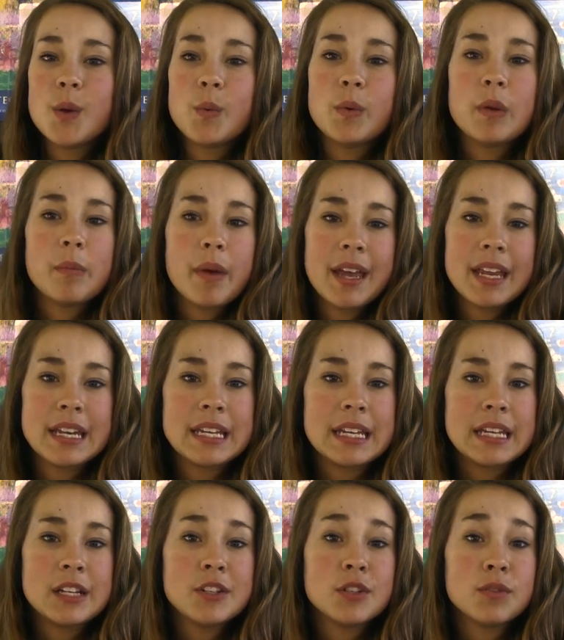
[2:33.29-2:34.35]
We might
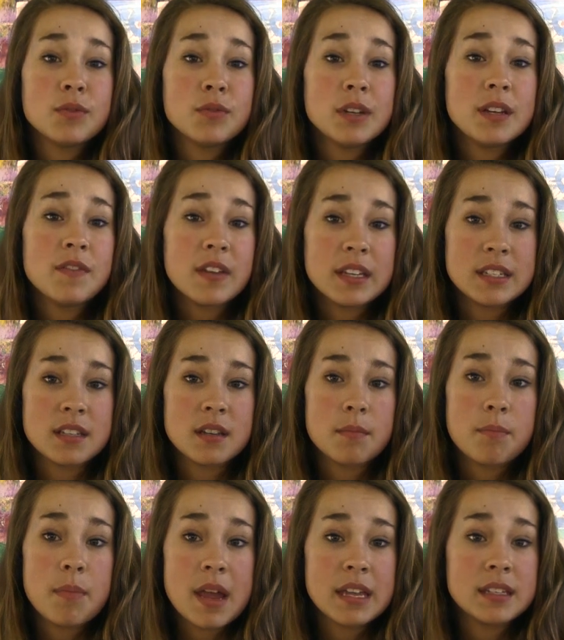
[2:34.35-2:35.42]
need to
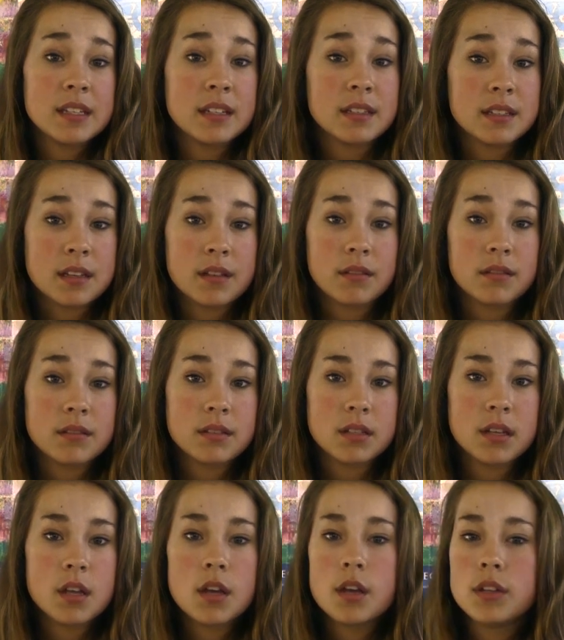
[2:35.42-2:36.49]
revisit basic skills.
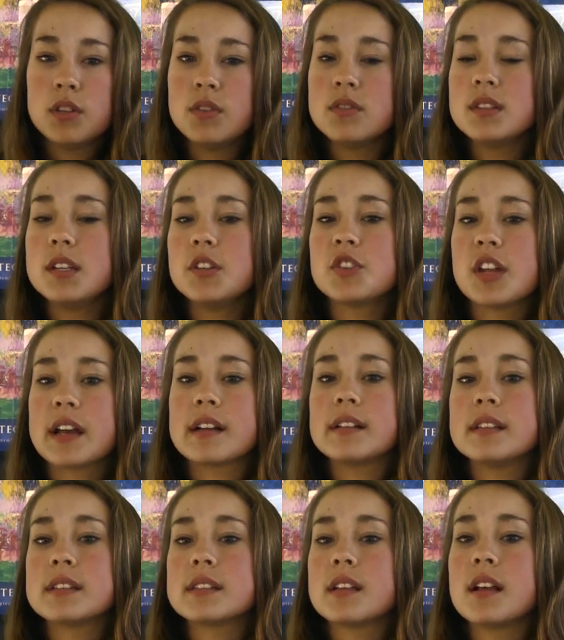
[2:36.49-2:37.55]
Using
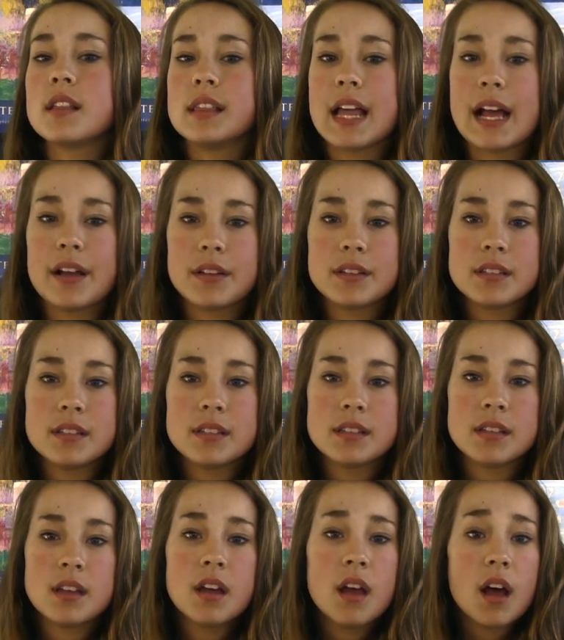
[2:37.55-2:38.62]
checklists
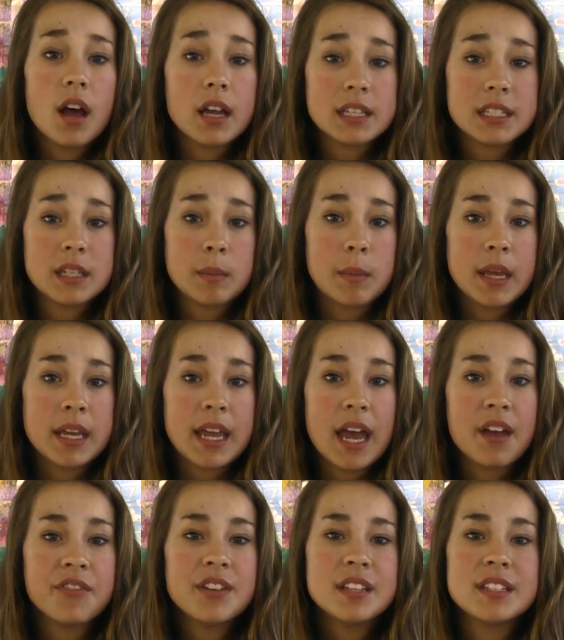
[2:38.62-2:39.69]
allows us to make
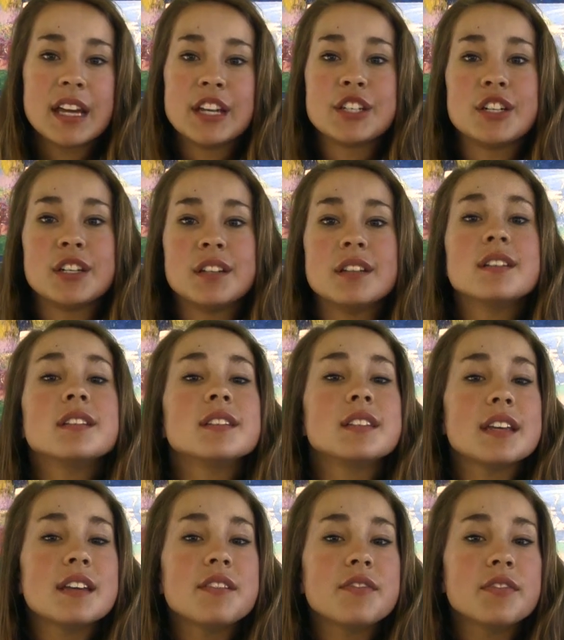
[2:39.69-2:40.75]
every session
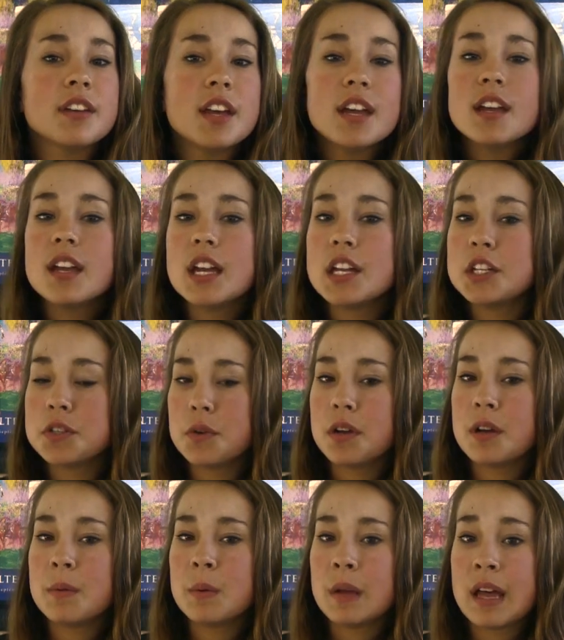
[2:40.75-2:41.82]
safe,
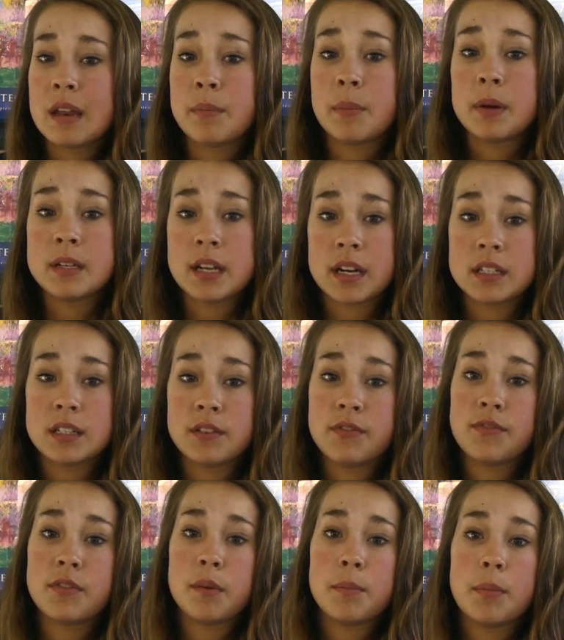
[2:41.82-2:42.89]
enjoyable, and
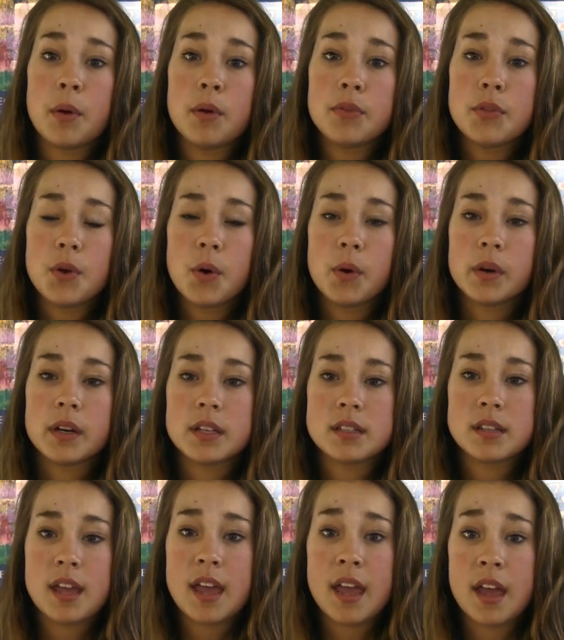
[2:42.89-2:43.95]
productive for both the
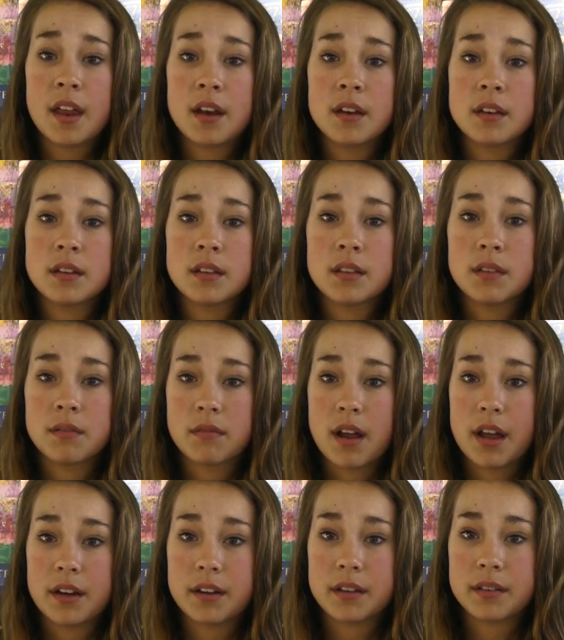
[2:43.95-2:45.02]
horse and the
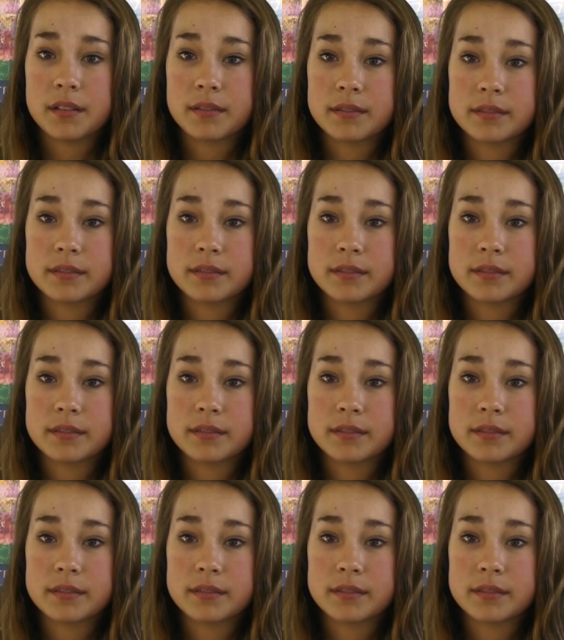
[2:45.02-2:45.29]
rider.